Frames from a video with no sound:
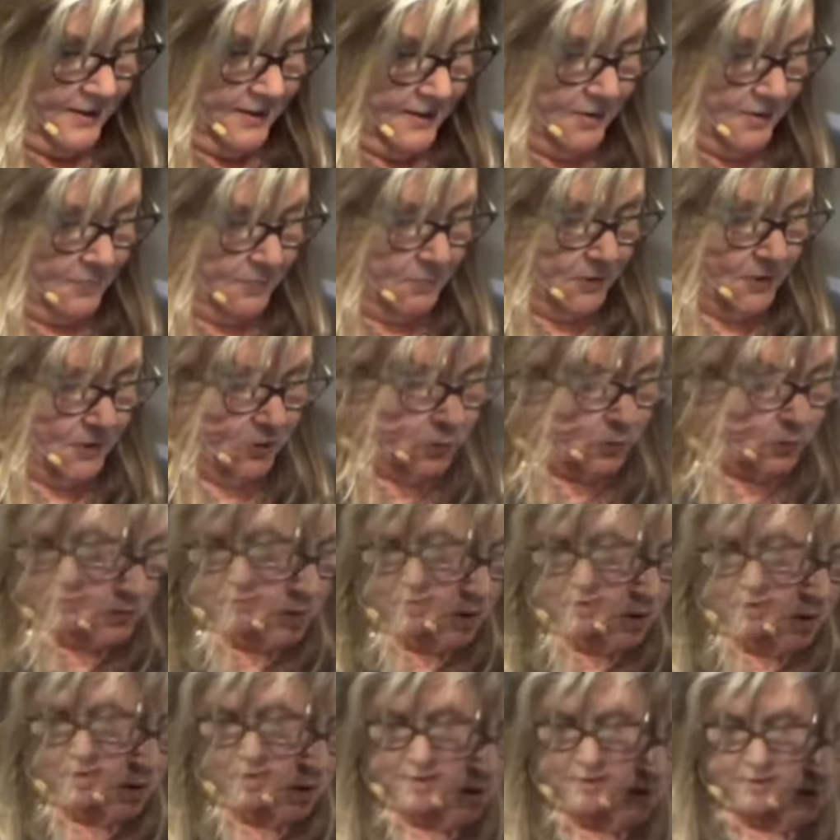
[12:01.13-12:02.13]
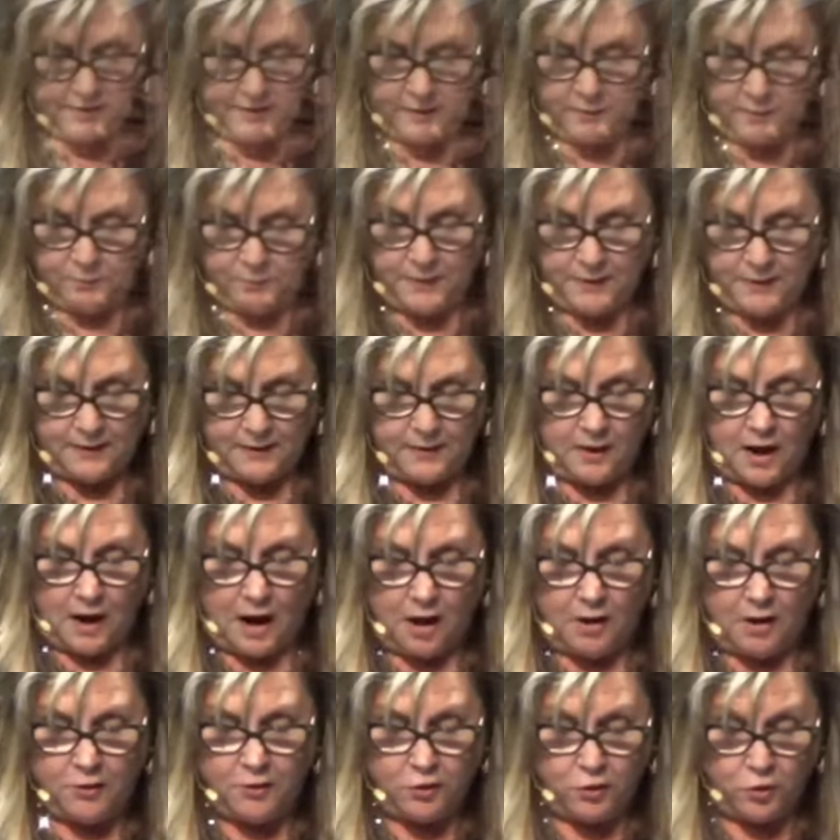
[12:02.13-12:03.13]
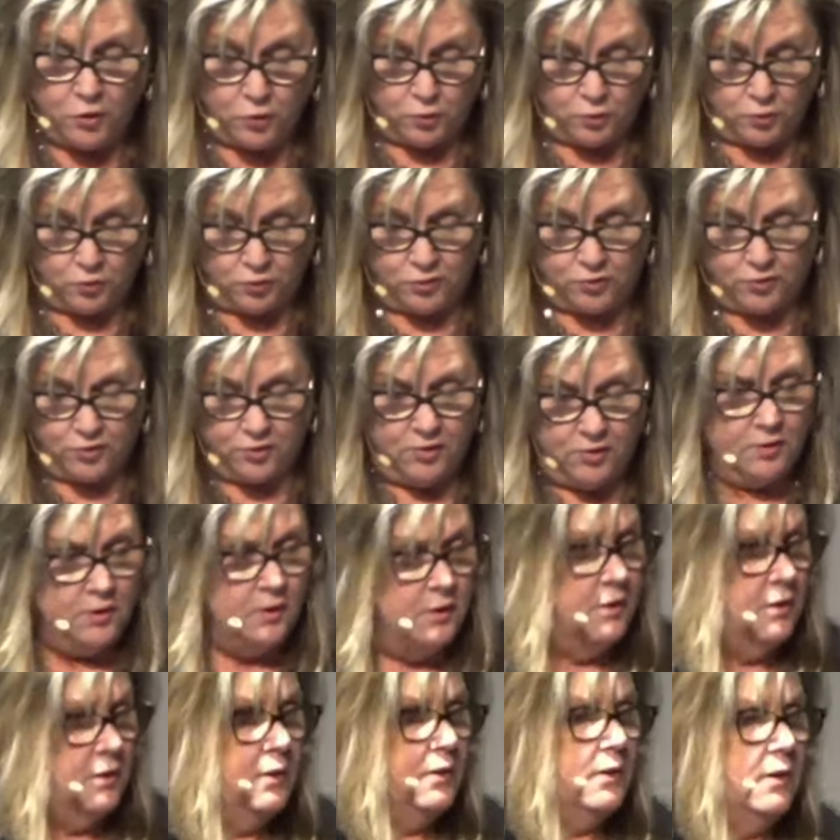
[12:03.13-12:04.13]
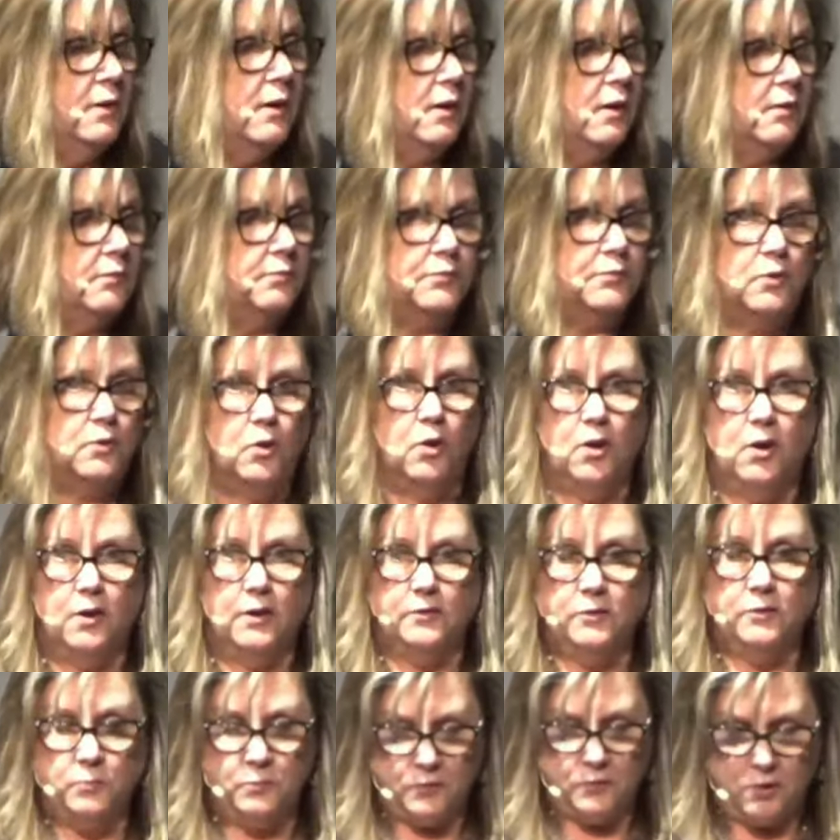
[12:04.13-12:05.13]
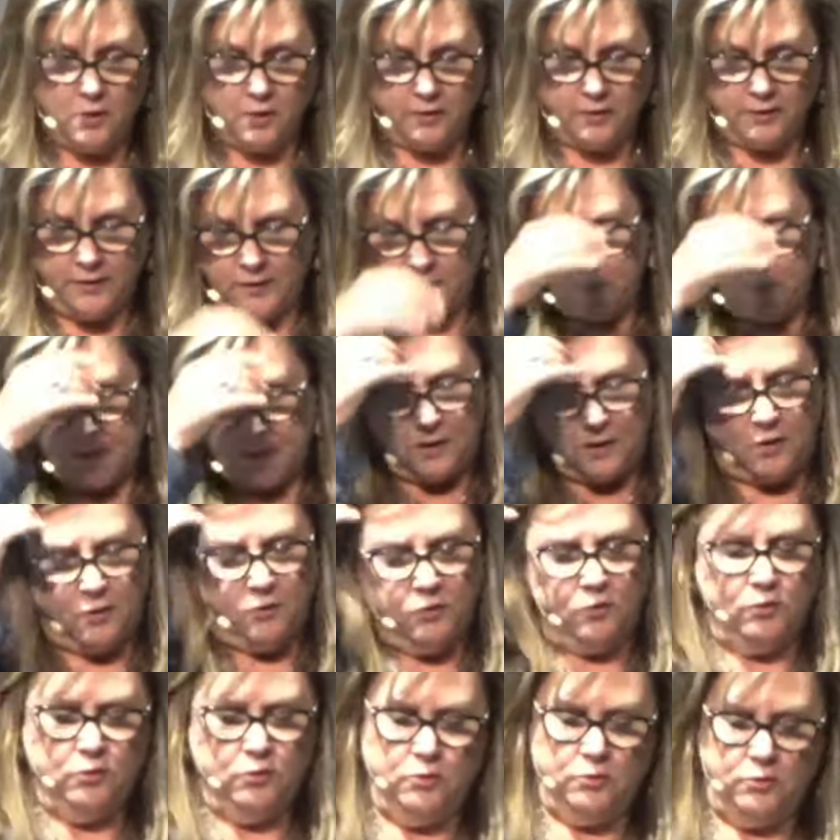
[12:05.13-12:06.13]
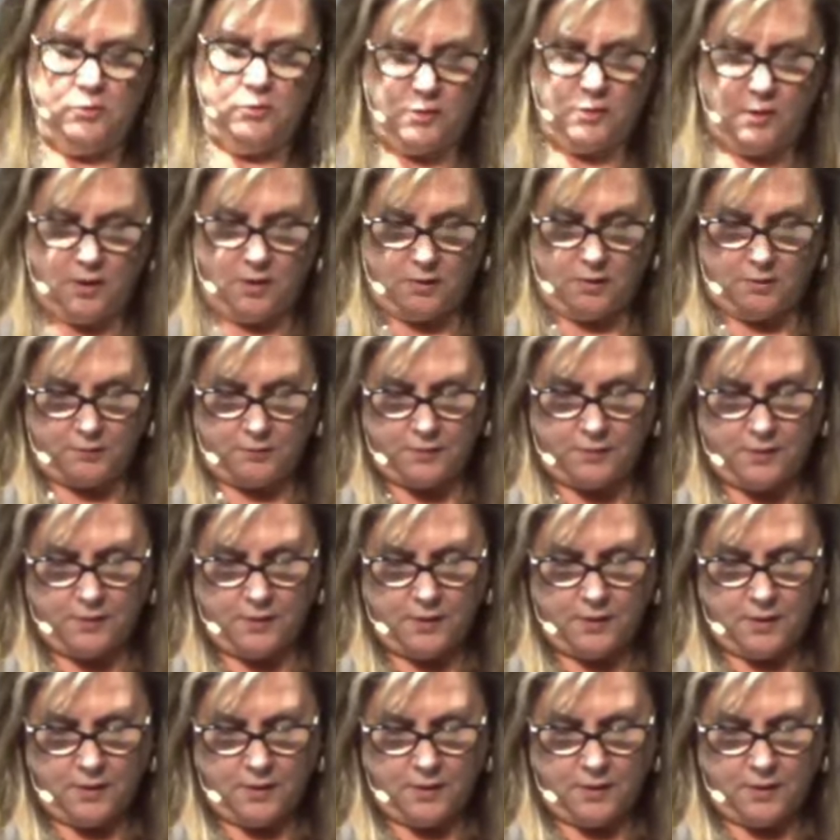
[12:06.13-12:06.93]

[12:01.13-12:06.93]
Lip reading: because we're talking about our use of cause. We're talking about our use of